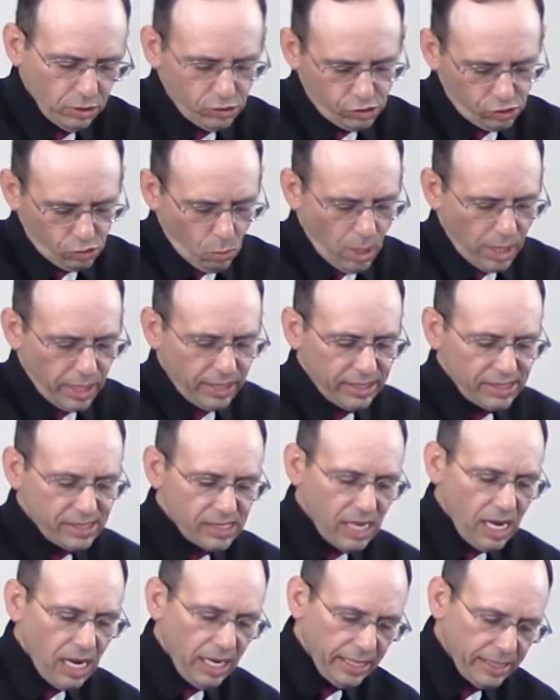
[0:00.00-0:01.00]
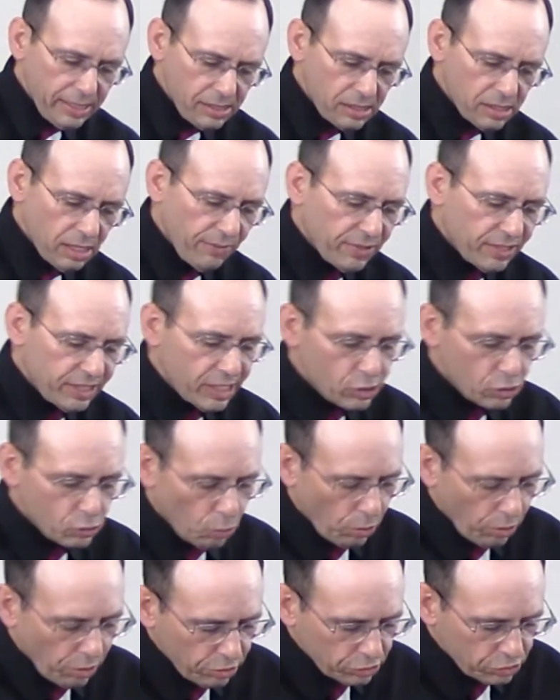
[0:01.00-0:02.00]
So one of the signs of a
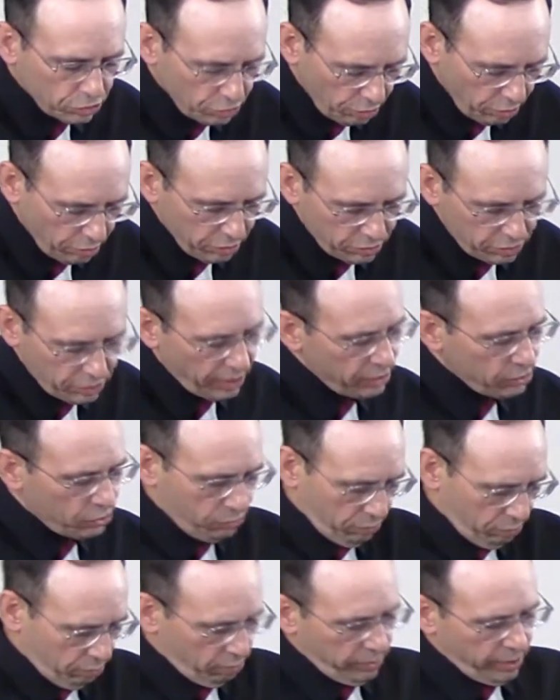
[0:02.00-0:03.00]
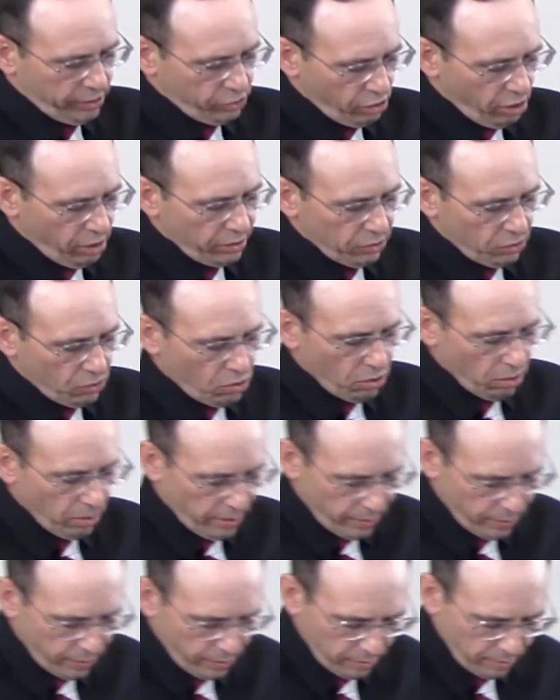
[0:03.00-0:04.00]
disordered church, as we saw in
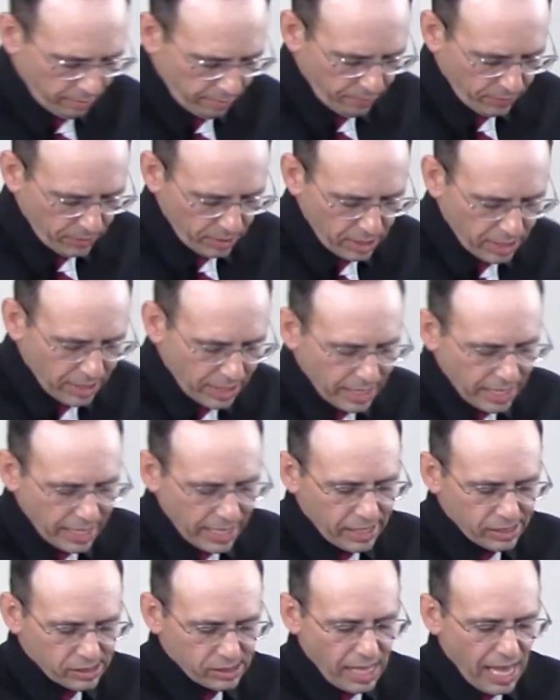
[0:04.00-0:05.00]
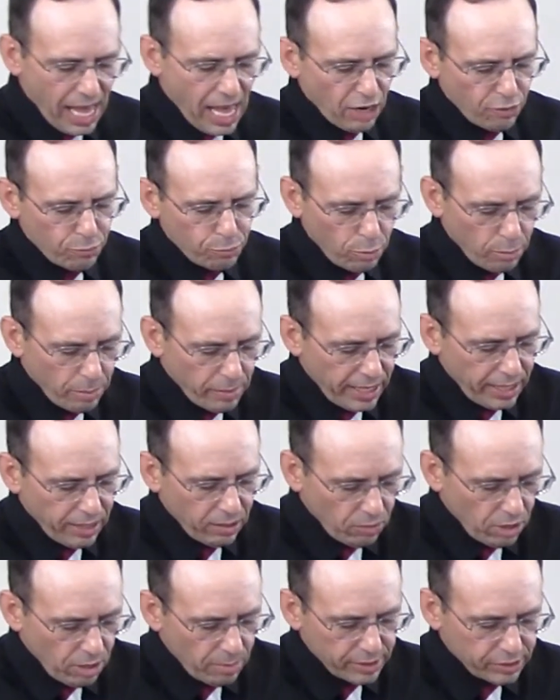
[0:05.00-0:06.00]
Corinth, is that of permitting
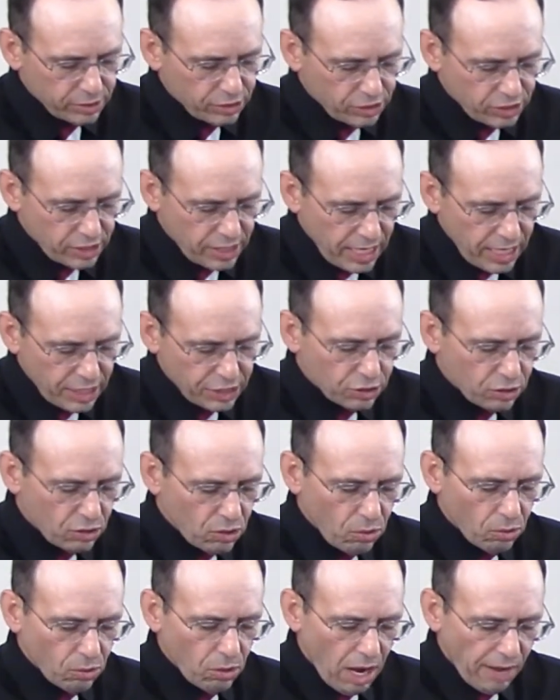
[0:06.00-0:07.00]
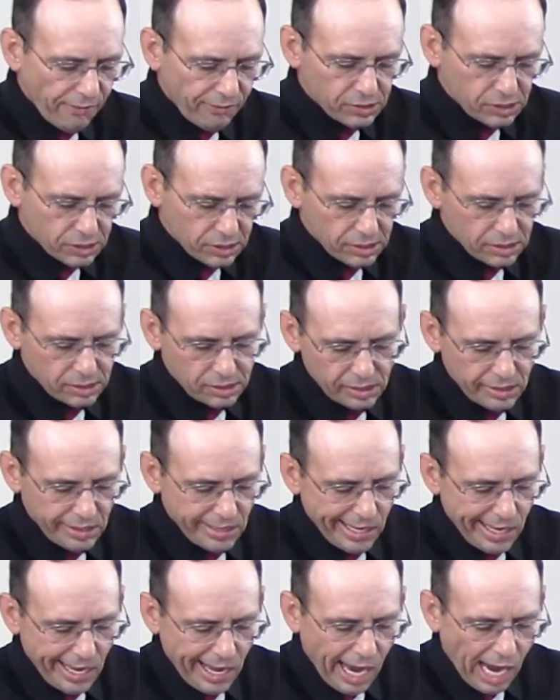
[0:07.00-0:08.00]
women to teach and hold offices
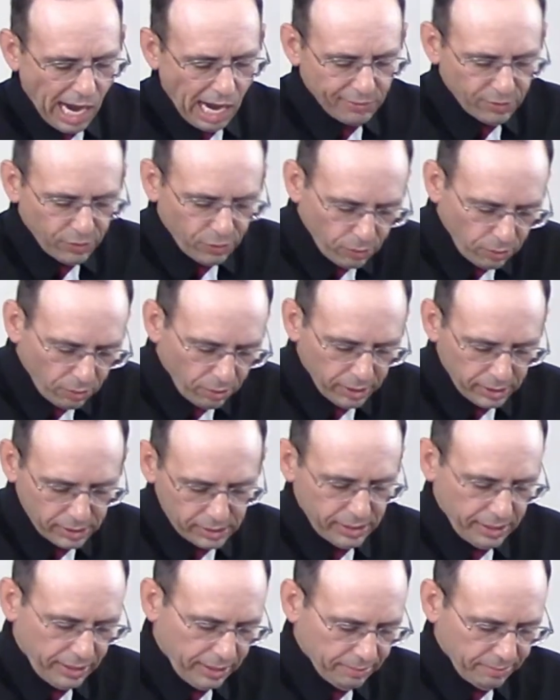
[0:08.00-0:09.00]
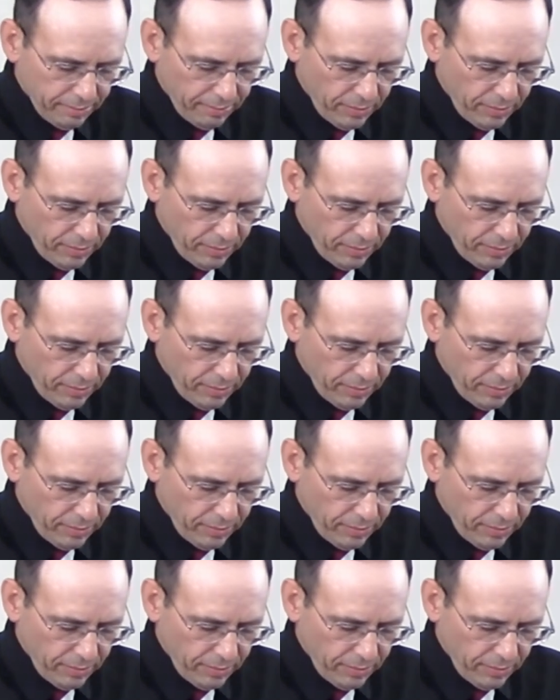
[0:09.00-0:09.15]
of authority.